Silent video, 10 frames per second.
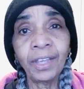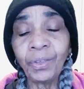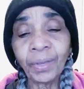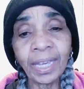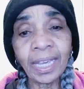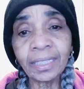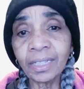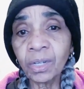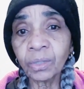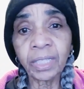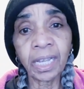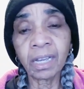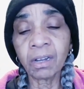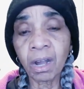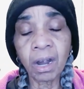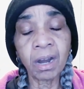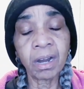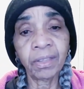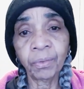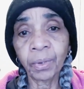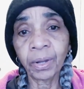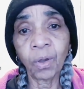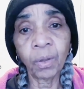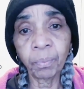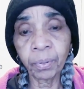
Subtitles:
You can't go take a car that run on